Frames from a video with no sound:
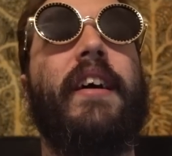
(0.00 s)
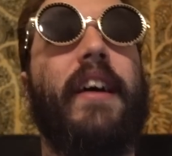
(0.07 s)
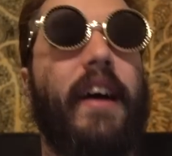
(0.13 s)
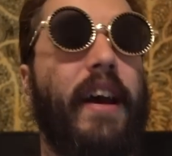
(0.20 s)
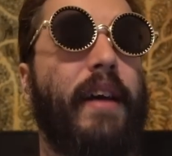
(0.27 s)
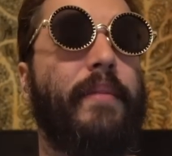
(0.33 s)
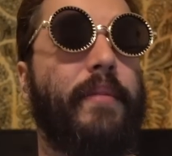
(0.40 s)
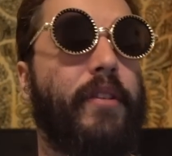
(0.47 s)

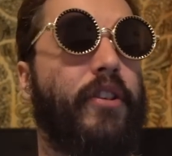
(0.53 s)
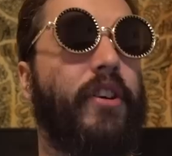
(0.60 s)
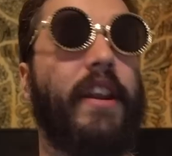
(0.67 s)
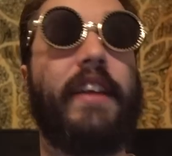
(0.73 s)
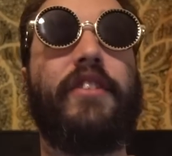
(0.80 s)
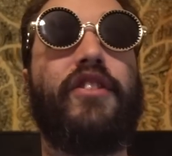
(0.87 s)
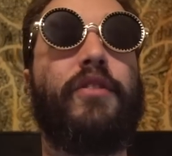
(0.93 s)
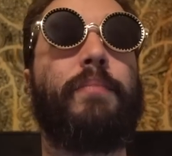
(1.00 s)
I am good
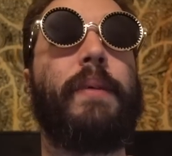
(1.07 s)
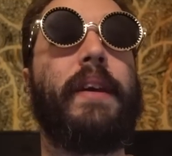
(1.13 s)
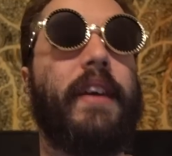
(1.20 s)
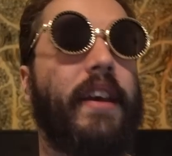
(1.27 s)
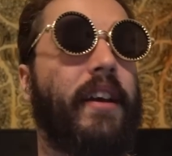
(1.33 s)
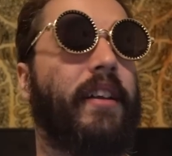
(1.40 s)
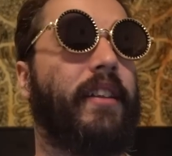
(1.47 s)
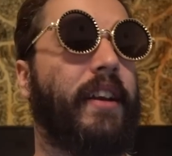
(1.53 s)
at
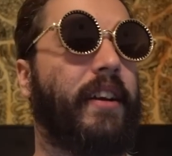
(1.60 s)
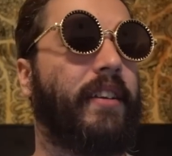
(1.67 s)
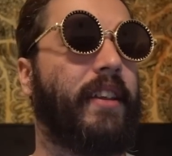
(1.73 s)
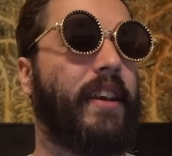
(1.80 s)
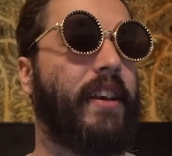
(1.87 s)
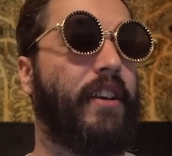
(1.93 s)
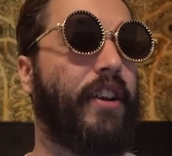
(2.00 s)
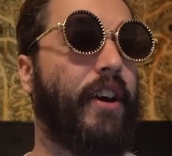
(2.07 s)
speaking
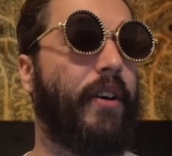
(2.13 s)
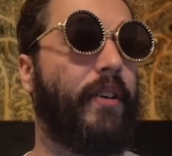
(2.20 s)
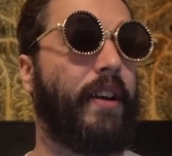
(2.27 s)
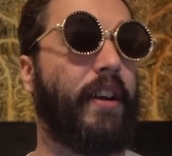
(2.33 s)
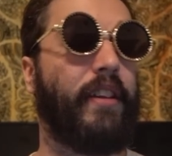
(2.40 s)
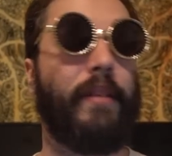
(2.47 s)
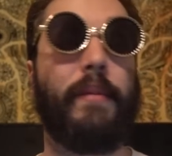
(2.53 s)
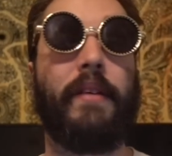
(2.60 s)
clearly. You know,
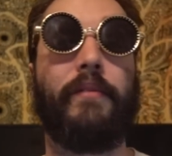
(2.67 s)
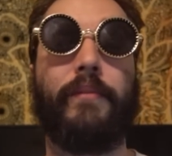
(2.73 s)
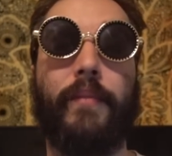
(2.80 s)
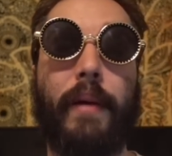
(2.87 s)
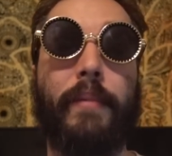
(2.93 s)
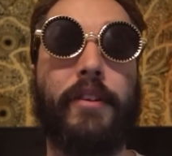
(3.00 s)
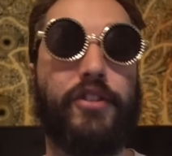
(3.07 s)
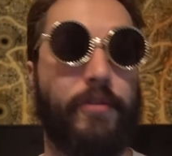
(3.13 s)
here let me
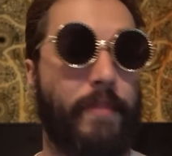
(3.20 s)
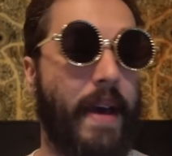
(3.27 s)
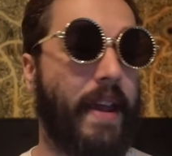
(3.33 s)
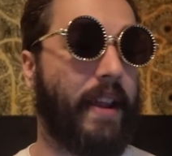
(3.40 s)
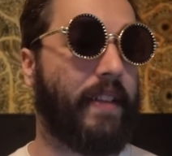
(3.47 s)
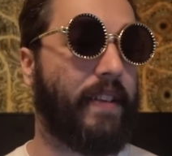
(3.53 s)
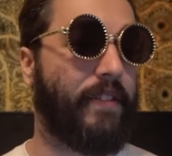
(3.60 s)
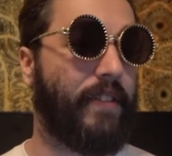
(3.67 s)
let me
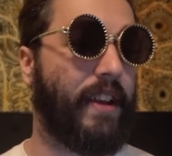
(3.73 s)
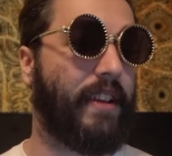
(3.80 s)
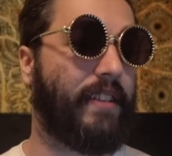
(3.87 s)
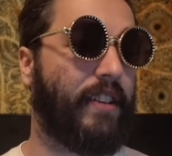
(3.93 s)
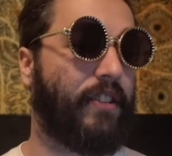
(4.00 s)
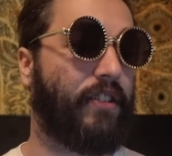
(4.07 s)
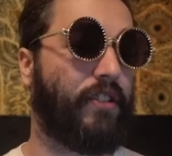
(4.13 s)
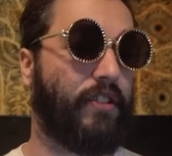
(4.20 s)
dramatically read
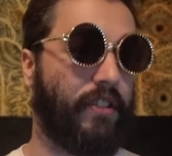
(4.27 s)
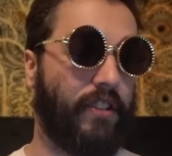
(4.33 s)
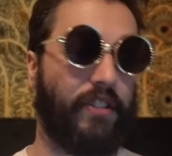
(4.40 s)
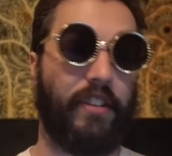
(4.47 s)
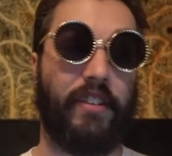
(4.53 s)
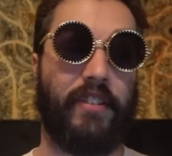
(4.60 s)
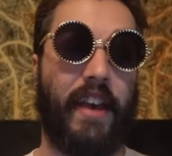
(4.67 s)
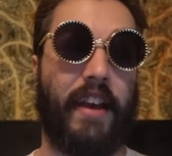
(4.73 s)
this this
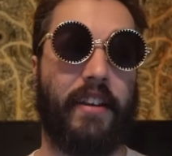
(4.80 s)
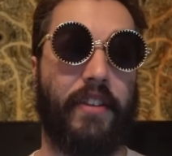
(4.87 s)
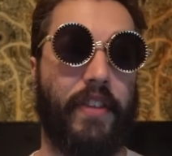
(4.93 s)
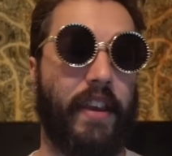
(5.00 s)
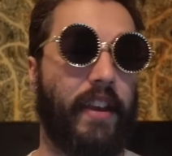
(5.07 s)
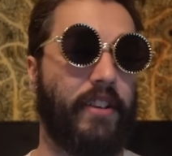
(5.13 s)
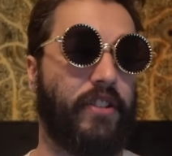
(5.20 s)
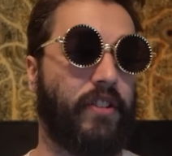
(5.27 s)
exact
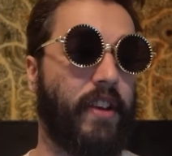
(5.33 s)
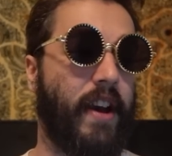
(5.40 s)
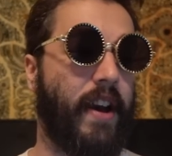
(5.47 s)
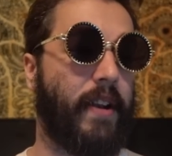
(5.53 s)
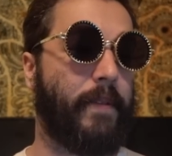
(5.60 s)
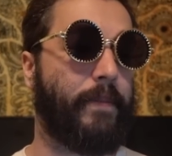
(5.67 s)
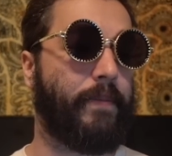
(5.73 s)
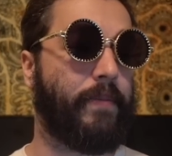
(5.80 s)
thing I just
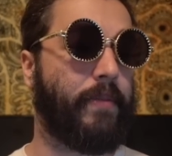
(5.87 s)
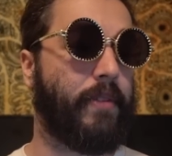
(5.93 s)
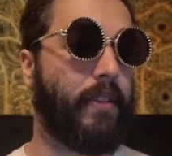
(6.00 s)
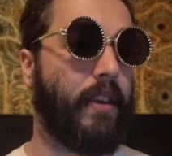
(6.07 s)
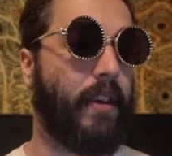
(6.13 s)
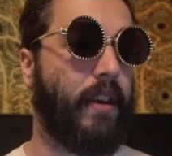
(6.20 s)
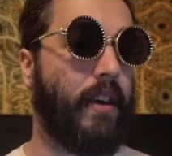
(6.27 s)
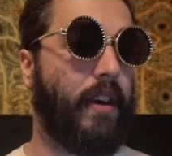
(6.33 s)
got.
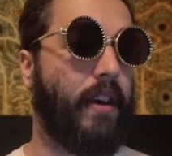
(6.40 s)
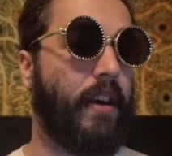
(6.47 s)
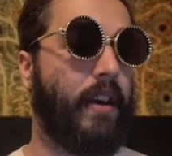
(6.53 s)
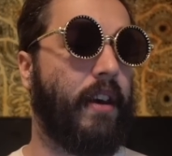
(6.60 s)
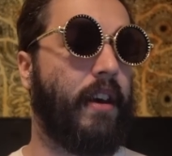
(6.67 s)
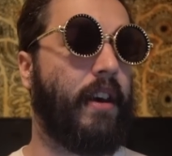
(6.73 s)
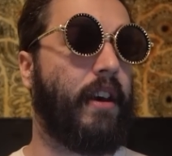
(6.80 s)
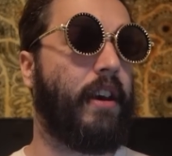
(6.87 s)

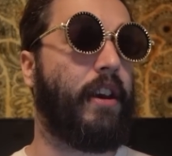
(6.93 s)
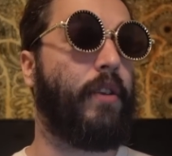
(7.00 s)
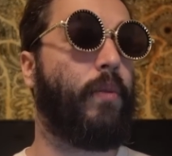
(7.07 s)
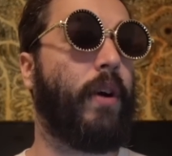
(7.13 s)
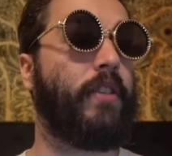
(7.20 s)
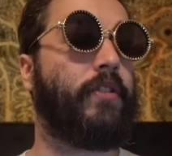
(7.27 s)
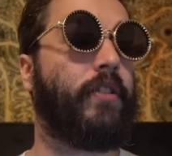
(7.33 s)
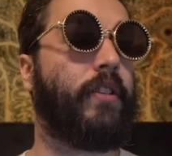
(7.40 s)
In
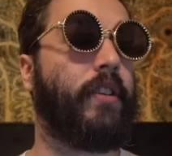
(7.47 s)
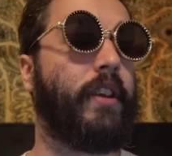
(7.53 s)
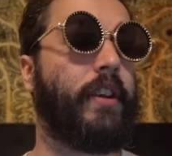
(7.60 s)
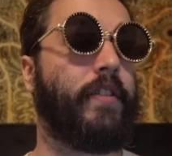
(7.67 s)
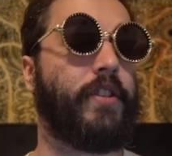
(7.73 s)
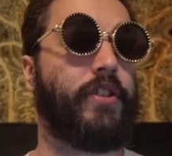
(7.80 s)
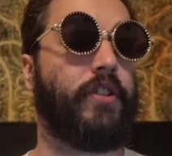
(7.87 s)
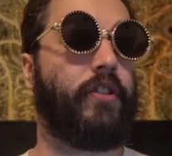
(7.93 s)
Western
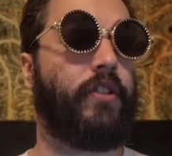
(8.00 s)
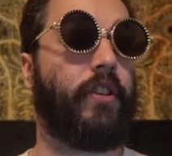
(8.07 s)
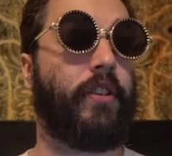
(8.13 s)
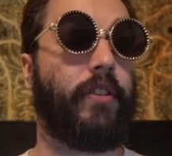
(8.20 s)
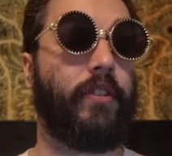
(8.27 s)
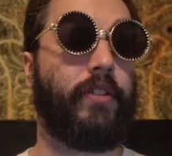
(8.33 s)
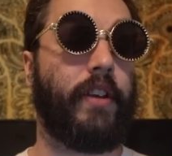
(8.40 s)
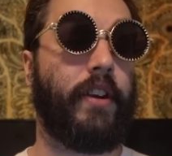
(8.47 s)
literature
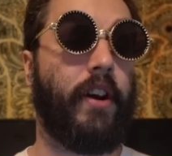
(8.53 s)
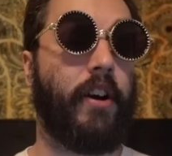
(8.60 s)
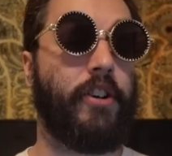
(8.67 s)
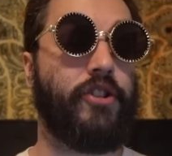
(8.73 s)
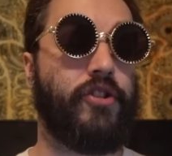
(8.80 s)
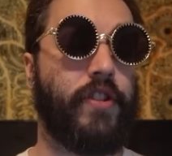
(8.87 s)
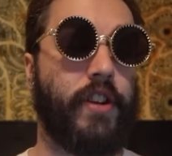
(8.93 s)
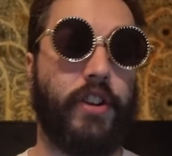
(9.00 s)
circles that
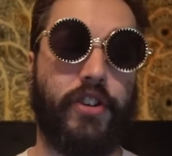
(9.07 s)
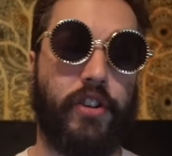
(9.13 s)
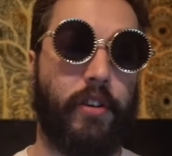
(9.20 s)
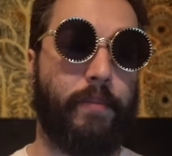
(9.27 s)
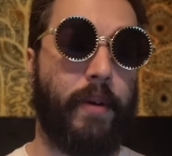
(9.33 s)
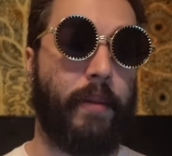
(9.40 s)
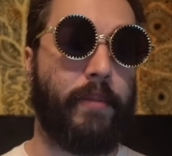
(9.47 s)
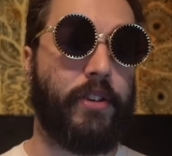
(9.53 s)
aren't traditional
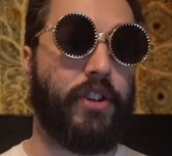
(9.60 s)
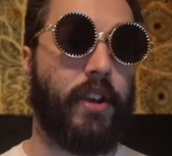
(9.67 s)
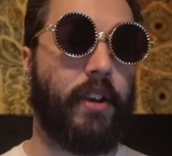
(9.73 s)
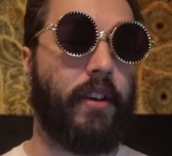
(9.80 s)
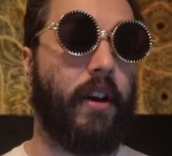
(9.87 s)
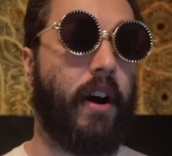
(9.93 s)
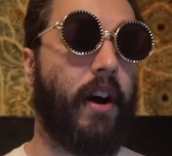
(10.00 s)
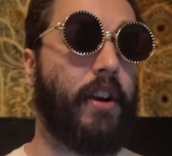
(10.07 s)

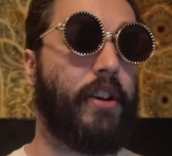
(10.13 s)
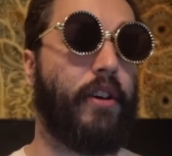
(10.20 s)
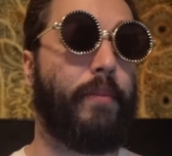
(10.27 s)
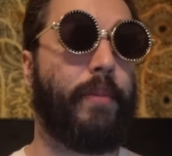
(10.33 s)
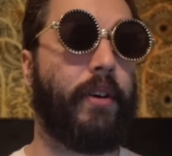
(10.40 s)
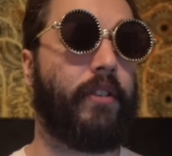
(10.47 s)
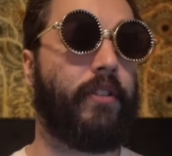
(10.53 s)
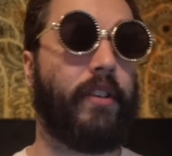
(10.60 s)
publishing,
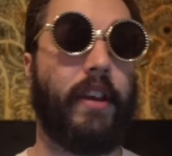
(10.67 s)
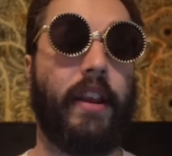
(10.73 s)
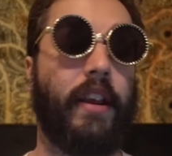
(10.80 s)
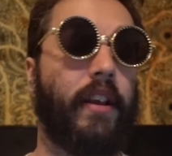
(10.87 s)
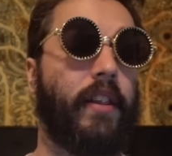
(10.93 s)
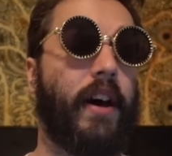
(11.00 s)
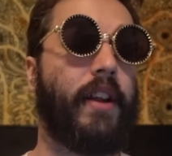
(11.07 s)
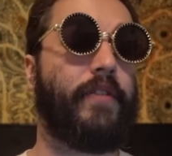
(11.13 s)
audiobooks are getting
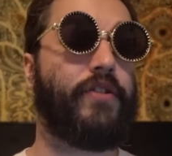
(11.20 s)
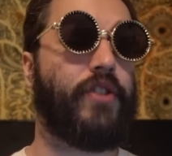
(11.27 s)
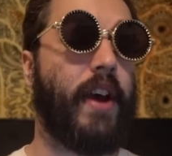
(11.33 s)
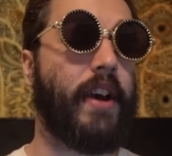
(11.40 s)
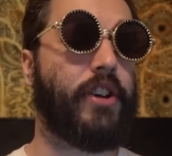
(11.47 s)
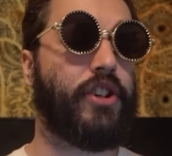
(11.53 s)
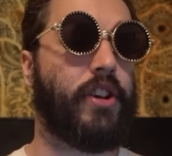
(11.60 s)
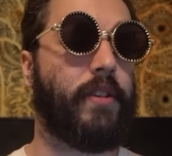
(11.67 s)
a lot of
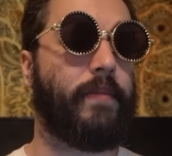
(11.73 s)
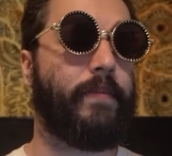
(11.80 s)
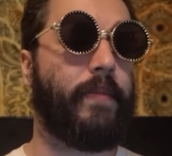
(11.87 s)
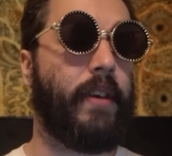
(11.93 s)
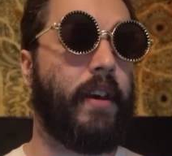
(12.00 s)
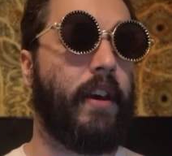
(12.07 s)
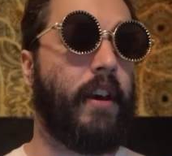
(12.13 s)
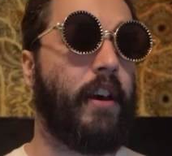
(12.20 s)
traction.
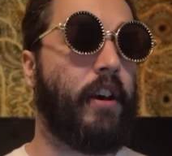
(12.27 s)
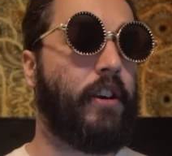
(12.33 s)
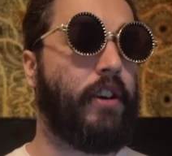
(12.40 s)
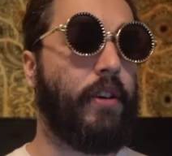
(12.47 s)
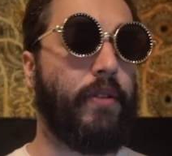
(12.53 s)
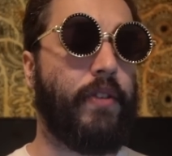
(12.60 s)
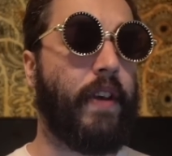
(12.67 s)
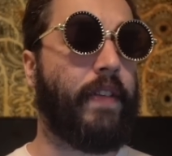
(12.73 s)
Do
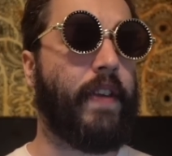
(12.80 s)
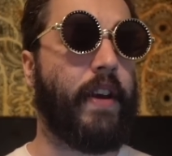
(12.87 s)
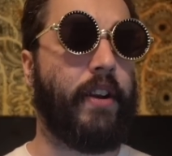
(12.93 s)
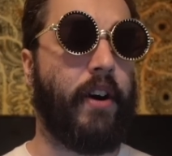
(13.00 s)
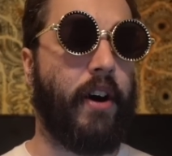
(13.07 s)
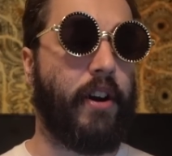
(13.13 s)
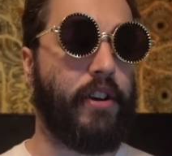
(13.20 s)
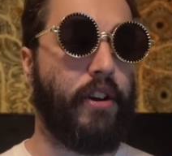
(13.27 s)
you think that
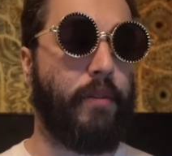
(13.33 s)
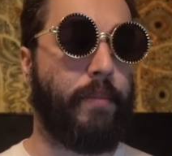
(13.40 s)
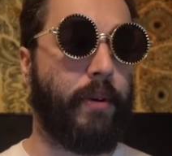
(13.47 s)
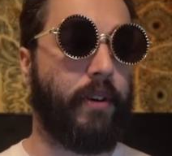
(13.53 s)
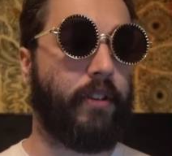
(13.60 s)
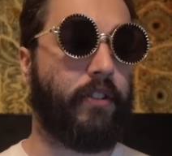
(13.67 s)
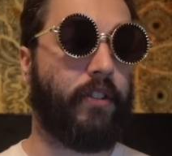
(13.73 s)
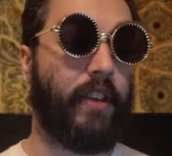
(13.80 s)

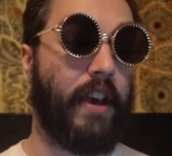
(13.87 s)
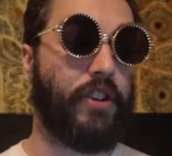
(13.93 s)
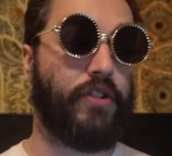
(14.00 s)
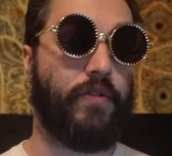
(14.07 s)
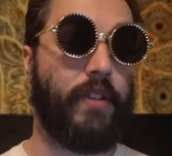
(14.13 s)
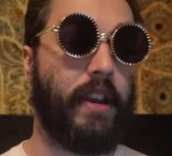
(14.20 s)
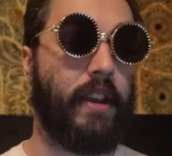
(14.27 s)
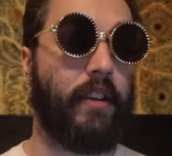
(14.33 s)
audiobooks slash
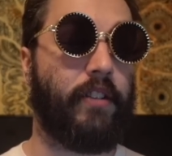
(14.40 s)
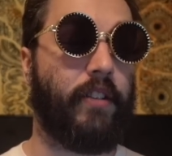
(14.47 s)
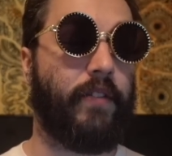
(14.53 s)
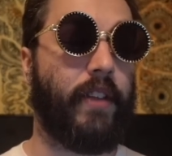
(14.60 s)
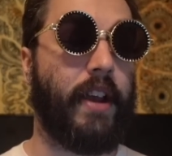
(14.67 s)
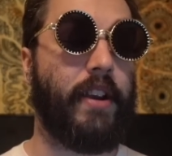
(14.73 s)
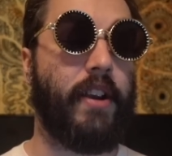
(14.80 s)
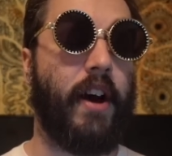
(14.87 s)
readings of
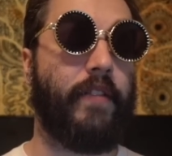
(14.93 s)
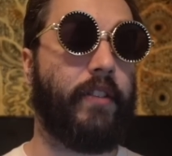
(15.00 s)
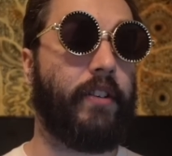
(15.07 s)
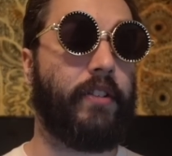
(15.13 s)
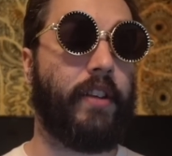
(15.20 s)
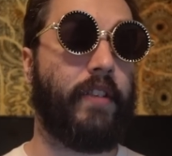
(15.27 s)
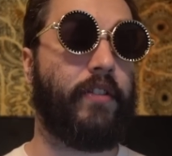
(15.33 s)
light novels have